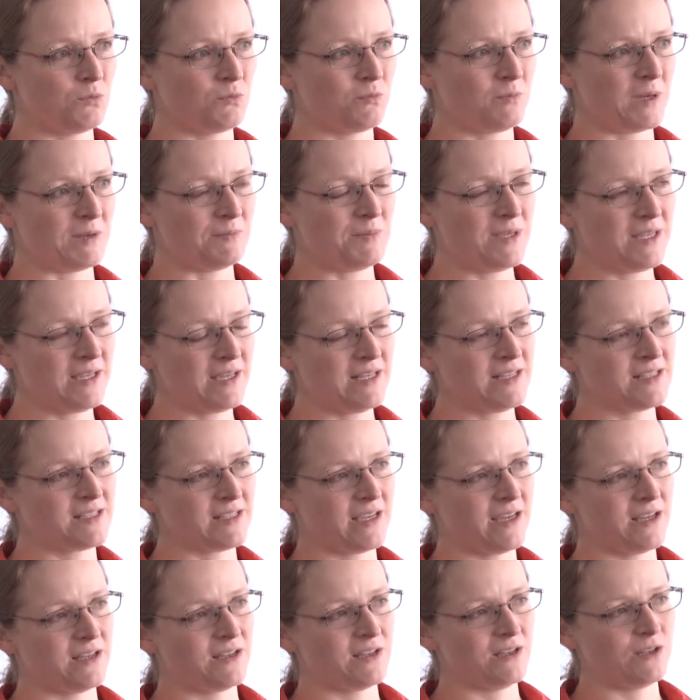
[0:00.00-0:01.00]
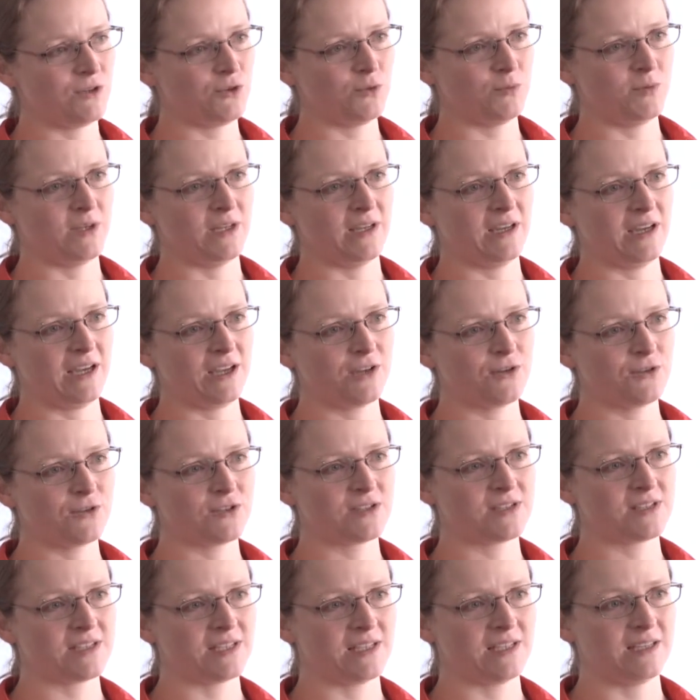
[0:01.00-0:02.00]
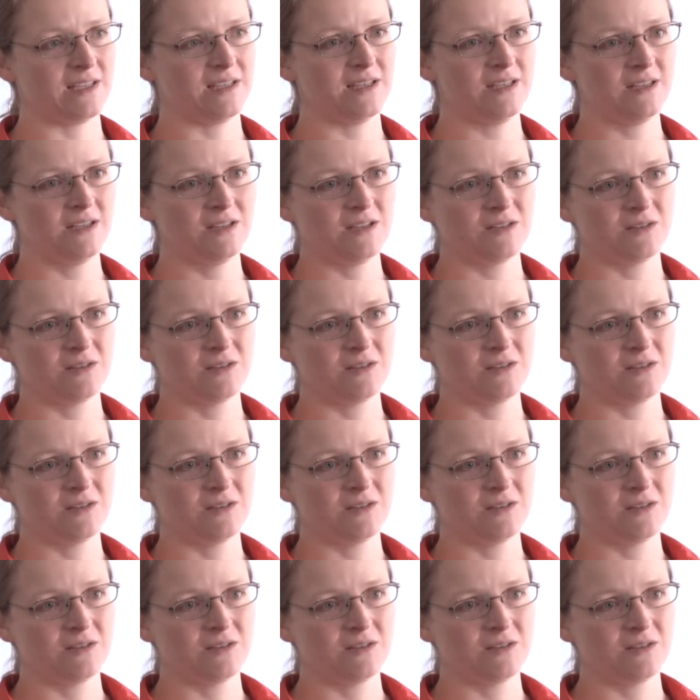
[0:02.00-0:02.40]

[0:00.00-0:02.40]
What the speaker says: By being inside Illumina, I could see